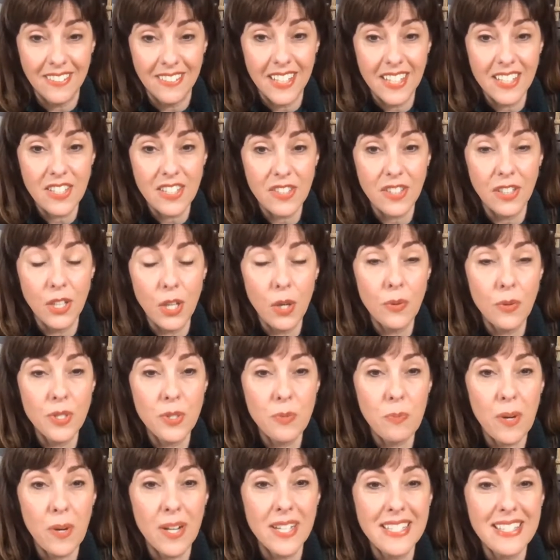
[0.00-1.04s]
It's the lowest
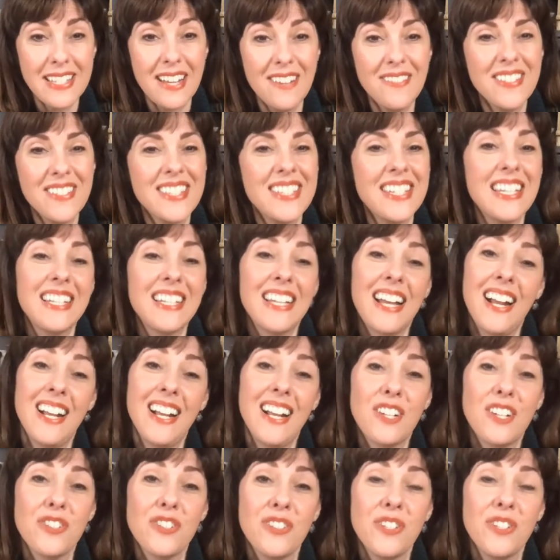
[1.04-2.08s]
price I've seen. I
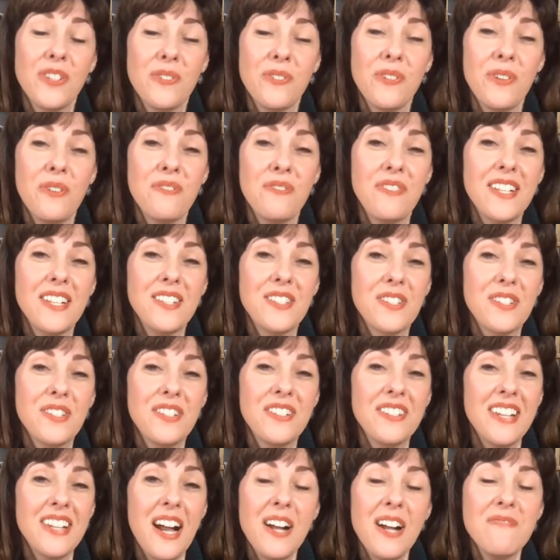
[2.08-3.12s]
actually don't know if that's good or
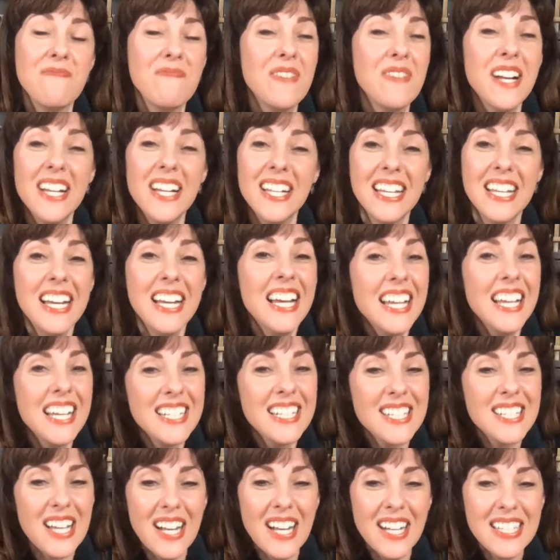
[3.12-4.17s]
not, but it's
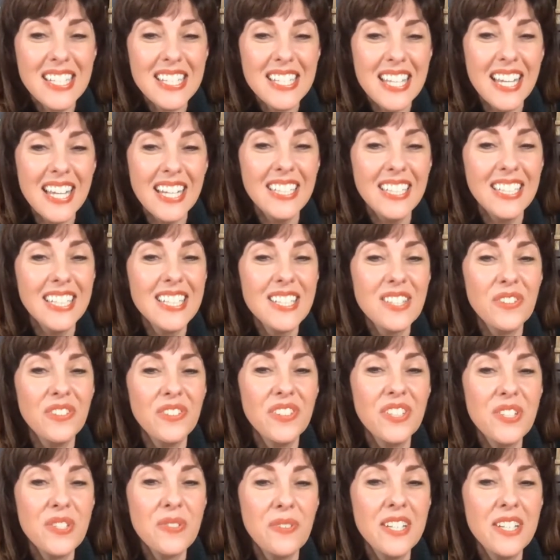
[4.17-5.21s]
on sale. It's only
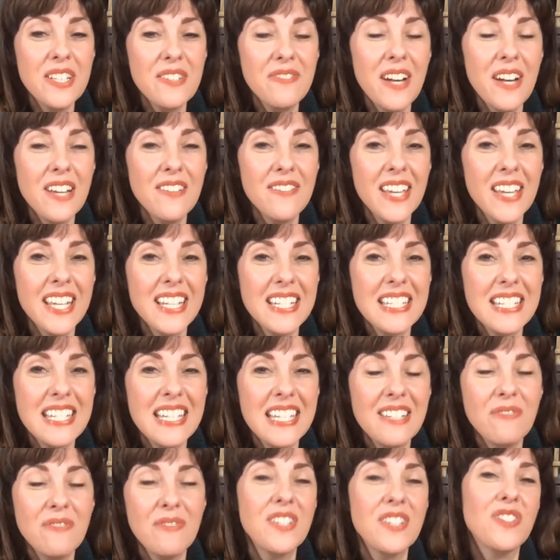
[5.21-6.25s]

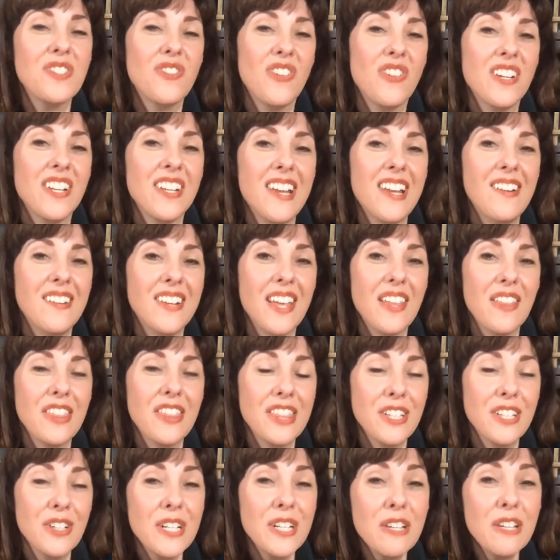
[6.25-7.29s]
$25.18. We started out at
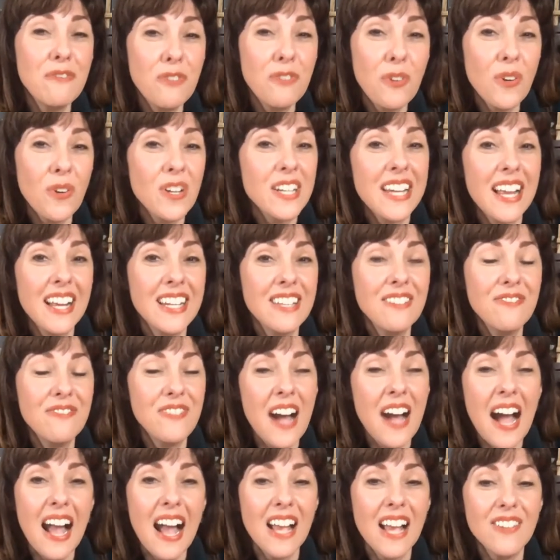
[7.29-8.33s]

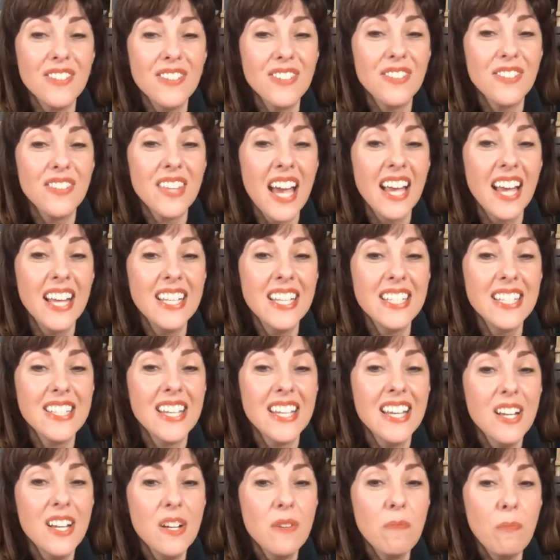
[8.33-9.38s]
$34.95, so that is
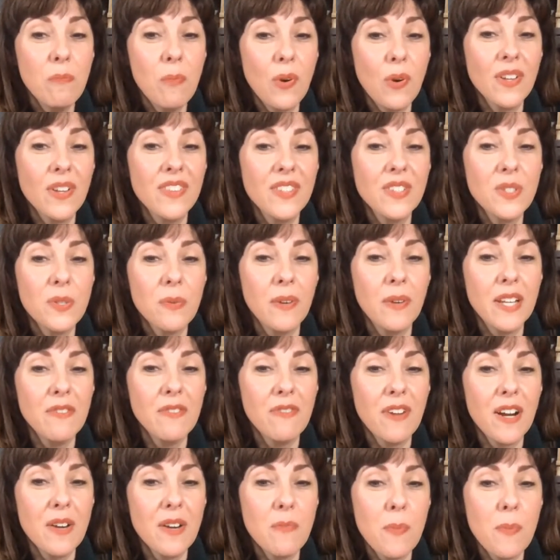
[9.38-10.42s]
more than
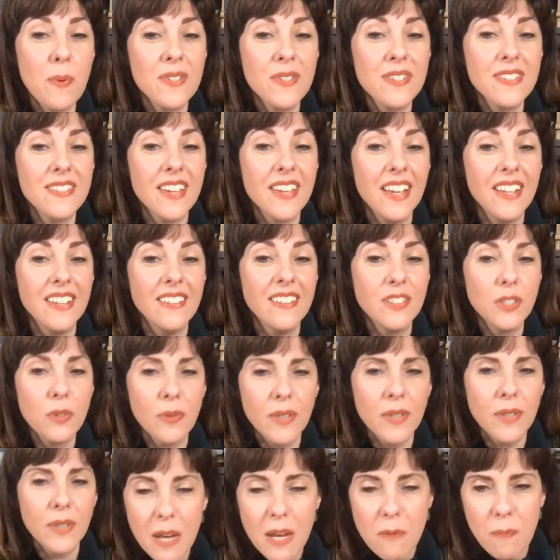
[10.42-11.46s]
25%,
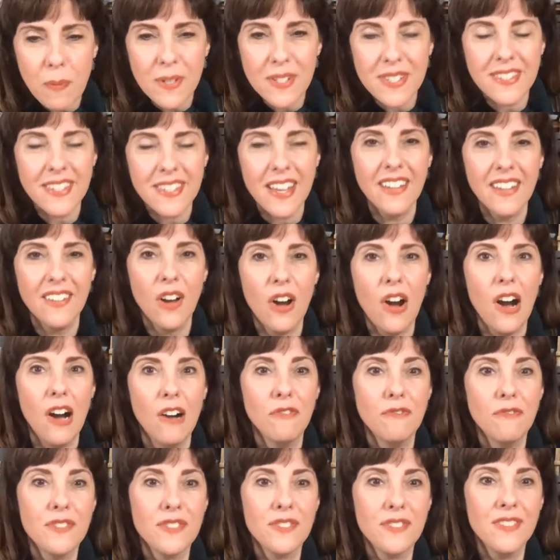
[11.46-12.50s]
28% off.
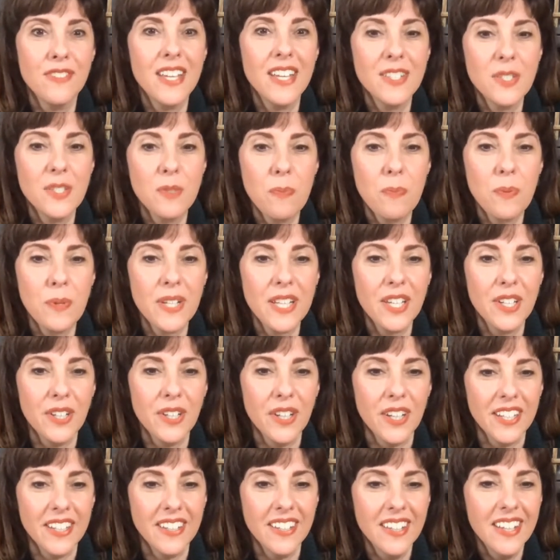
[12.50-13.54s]
So that's pretty
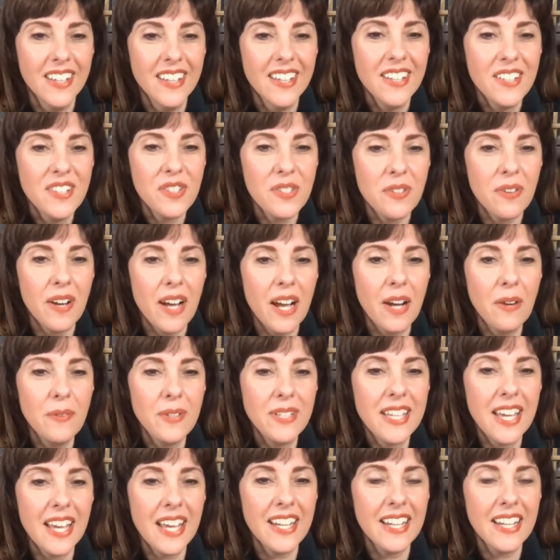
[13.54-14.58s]
good. So I would
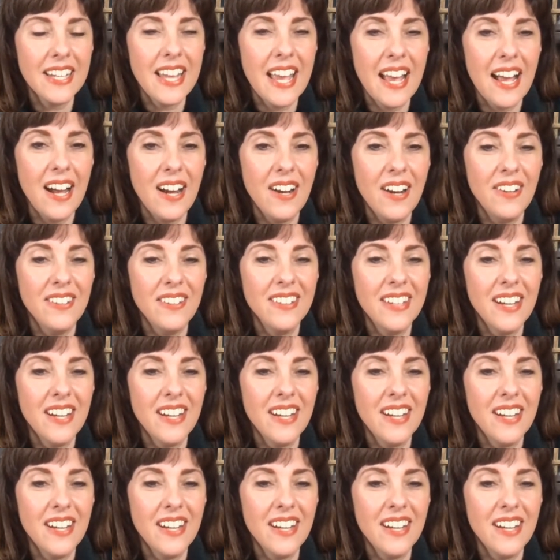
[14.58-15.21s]
get it now.